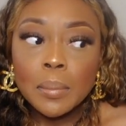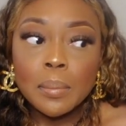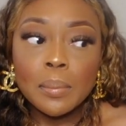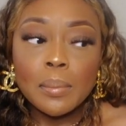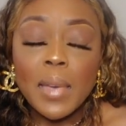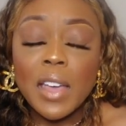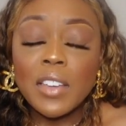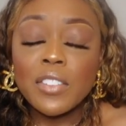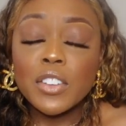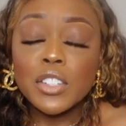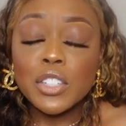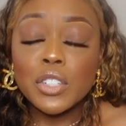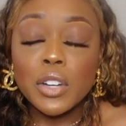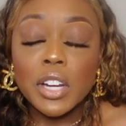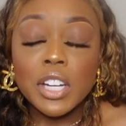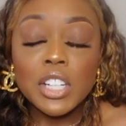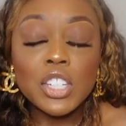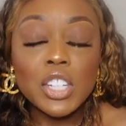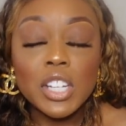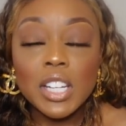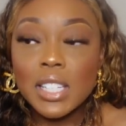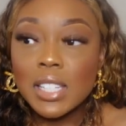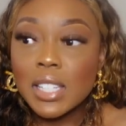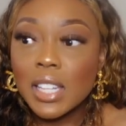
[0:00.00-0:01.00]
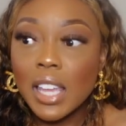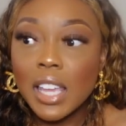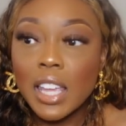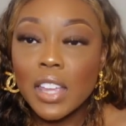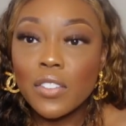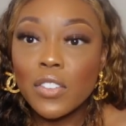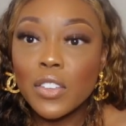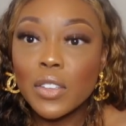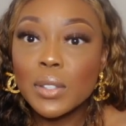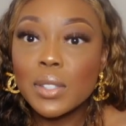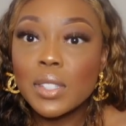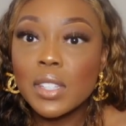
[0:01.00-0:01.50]
My frustration is like,
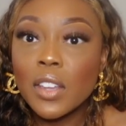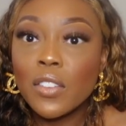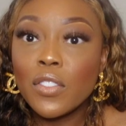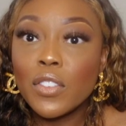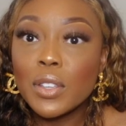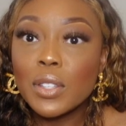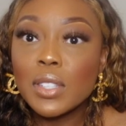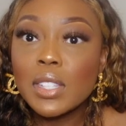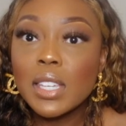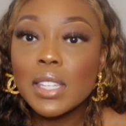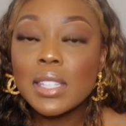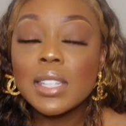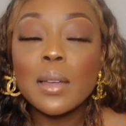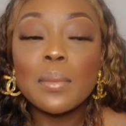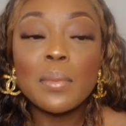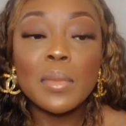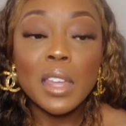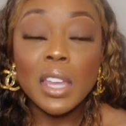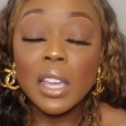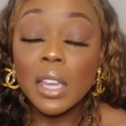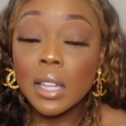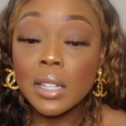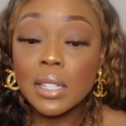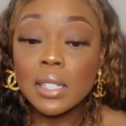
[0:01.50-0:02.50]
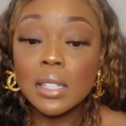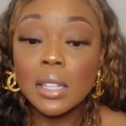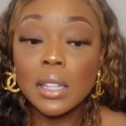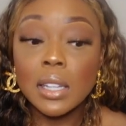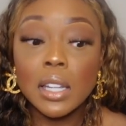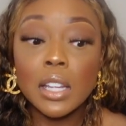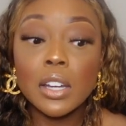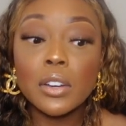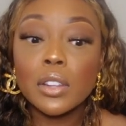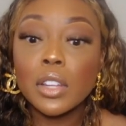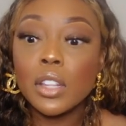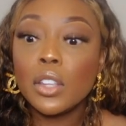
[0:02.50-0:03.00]
if you see something, it's
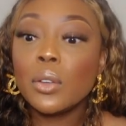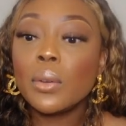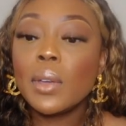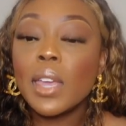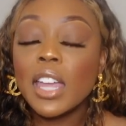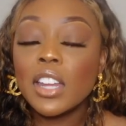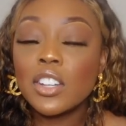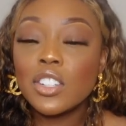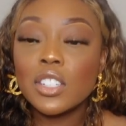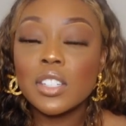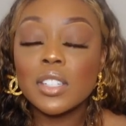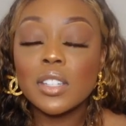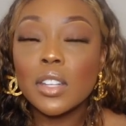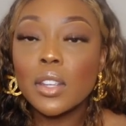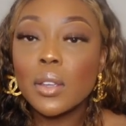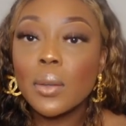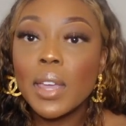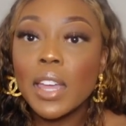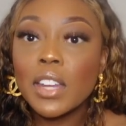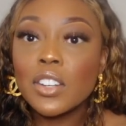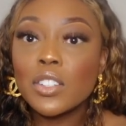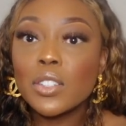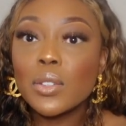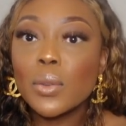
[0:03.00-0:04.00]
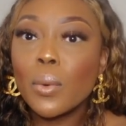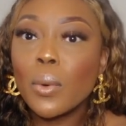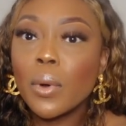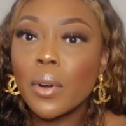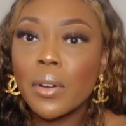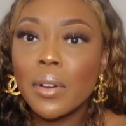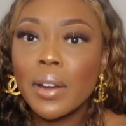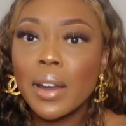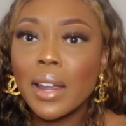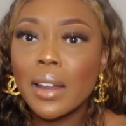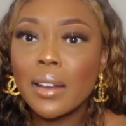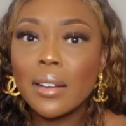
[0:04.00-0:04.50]
literally, you can't just
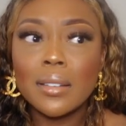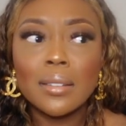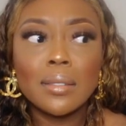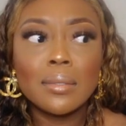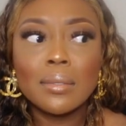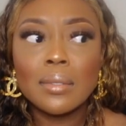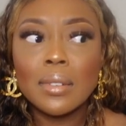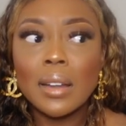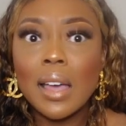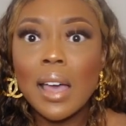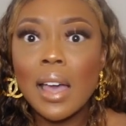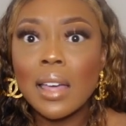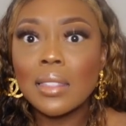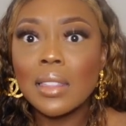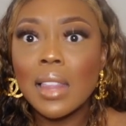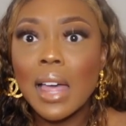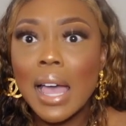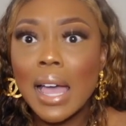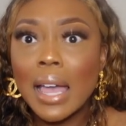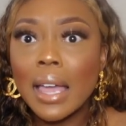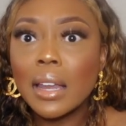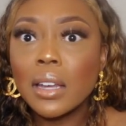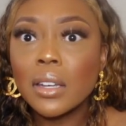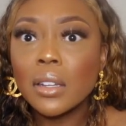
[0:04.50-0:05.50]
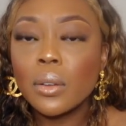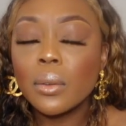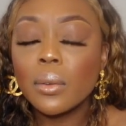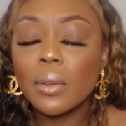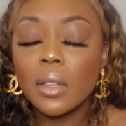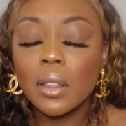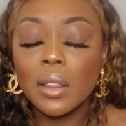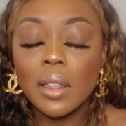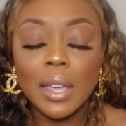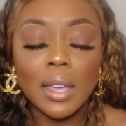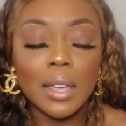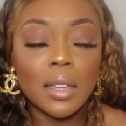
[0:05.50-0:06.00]
order it online. You
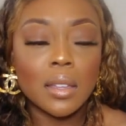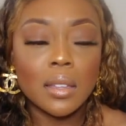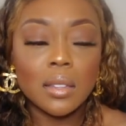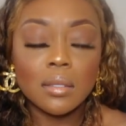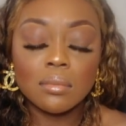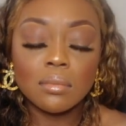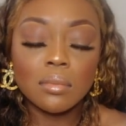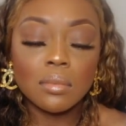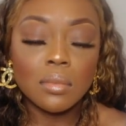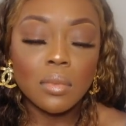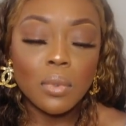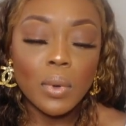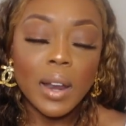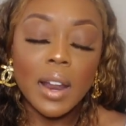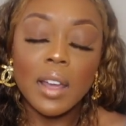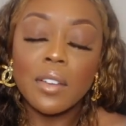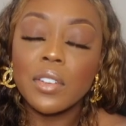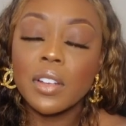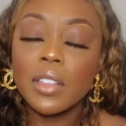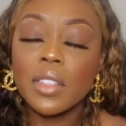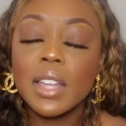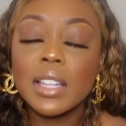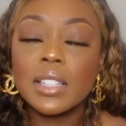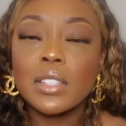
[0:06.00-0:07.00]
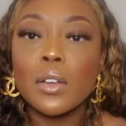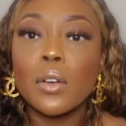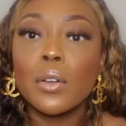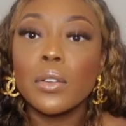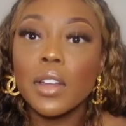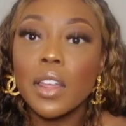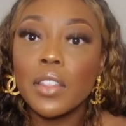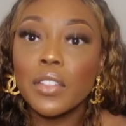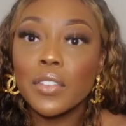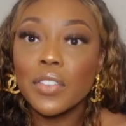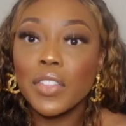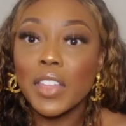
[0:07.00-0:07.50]
like, whatever, that's a whole
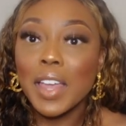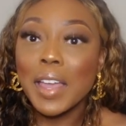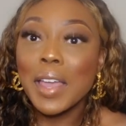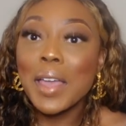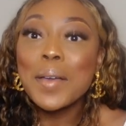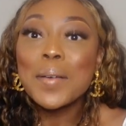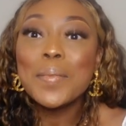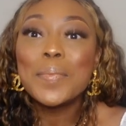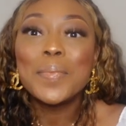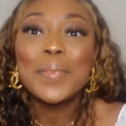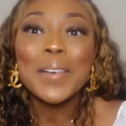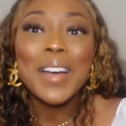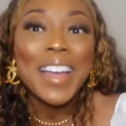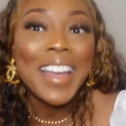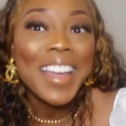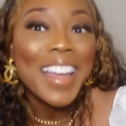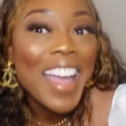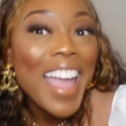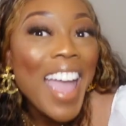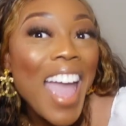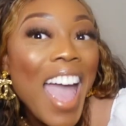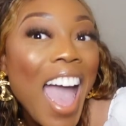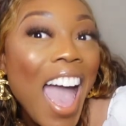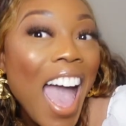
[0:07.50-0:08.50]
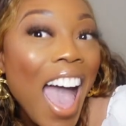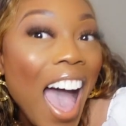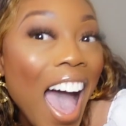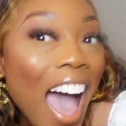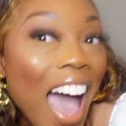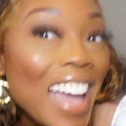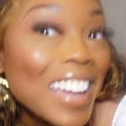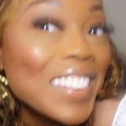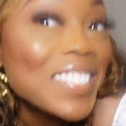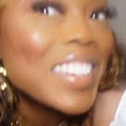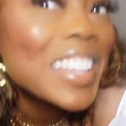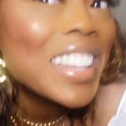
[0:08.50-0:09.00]
nother thing. But
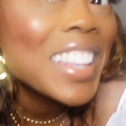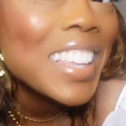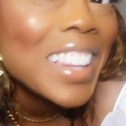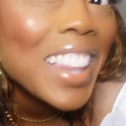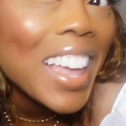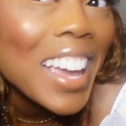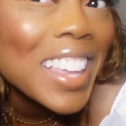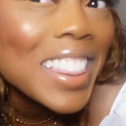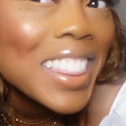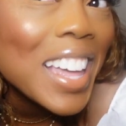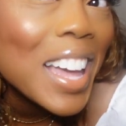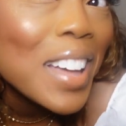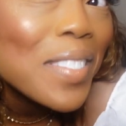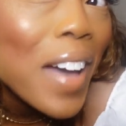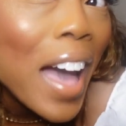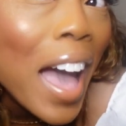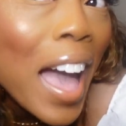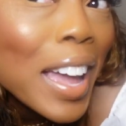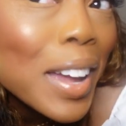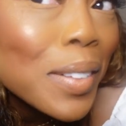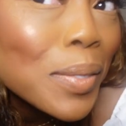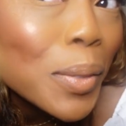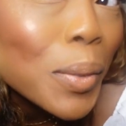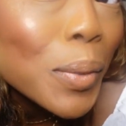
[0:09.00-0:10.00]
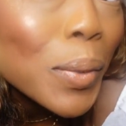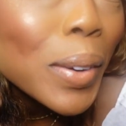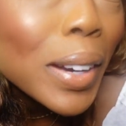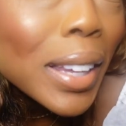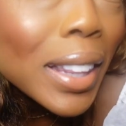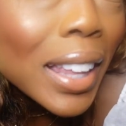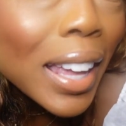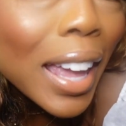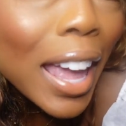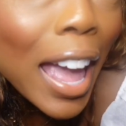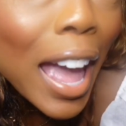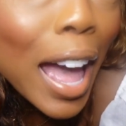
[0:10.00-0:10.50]
I really like them. I am
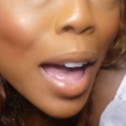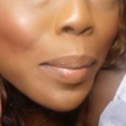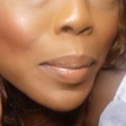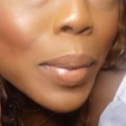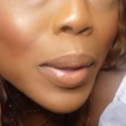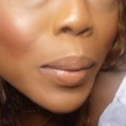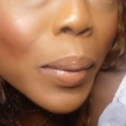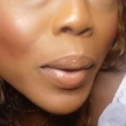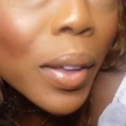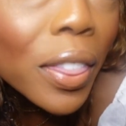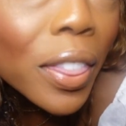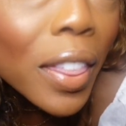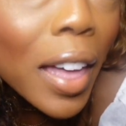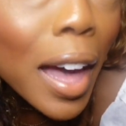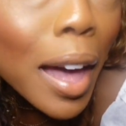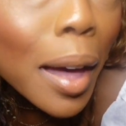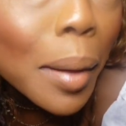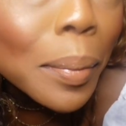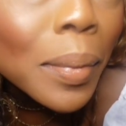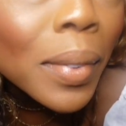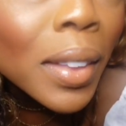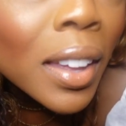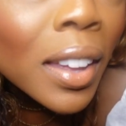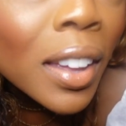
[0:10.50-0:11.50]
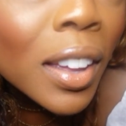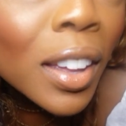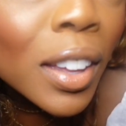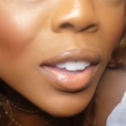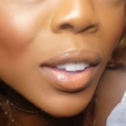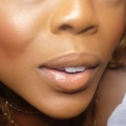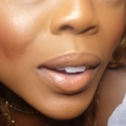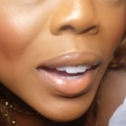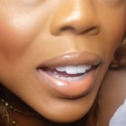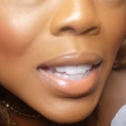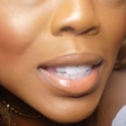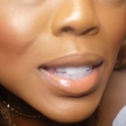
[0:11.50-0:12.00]
really happy with them.
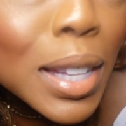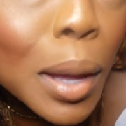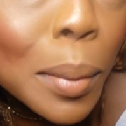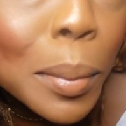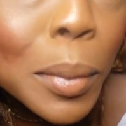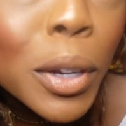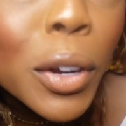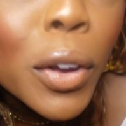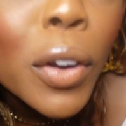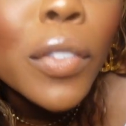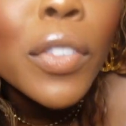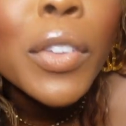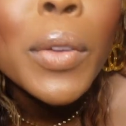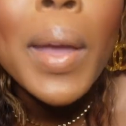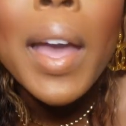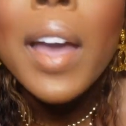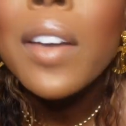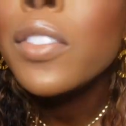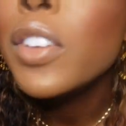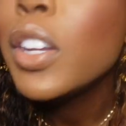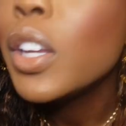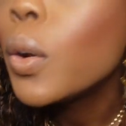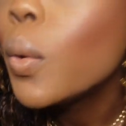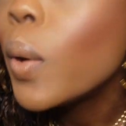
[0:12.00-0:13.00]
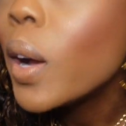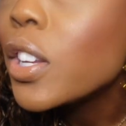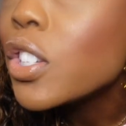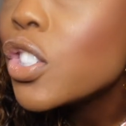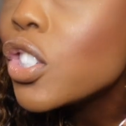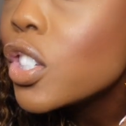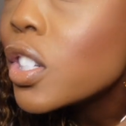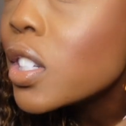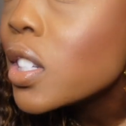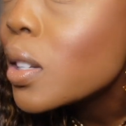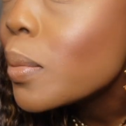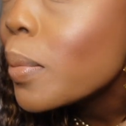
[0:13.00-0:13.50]
You guys let me know if you have any
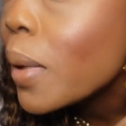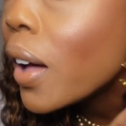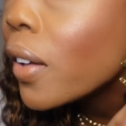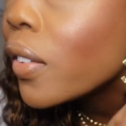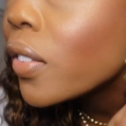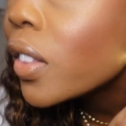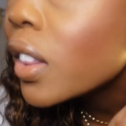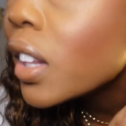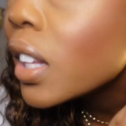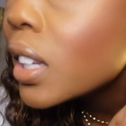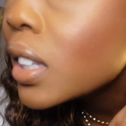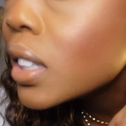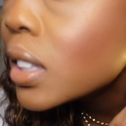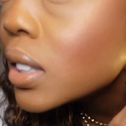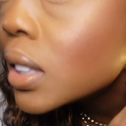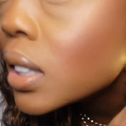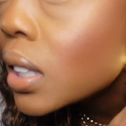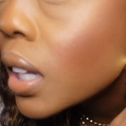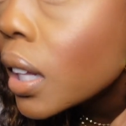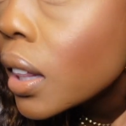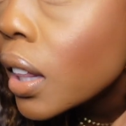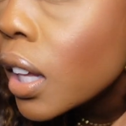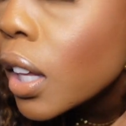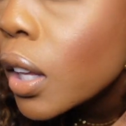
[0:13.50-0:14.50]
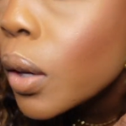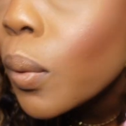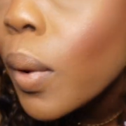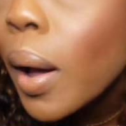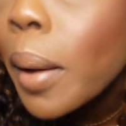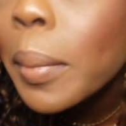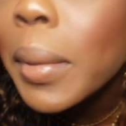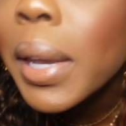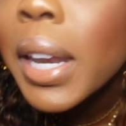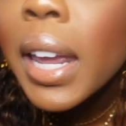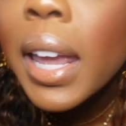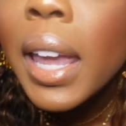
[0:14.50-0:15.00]
questions about these that you
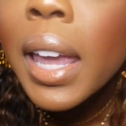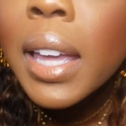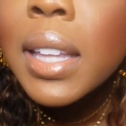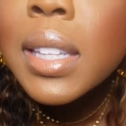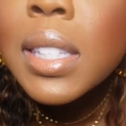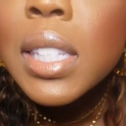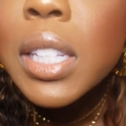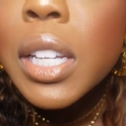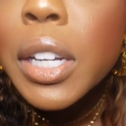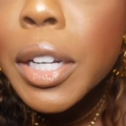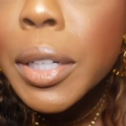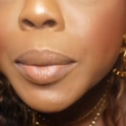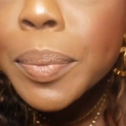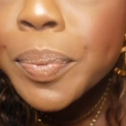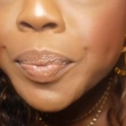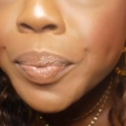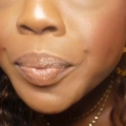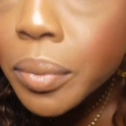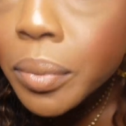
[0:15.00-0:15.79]
want me to answer.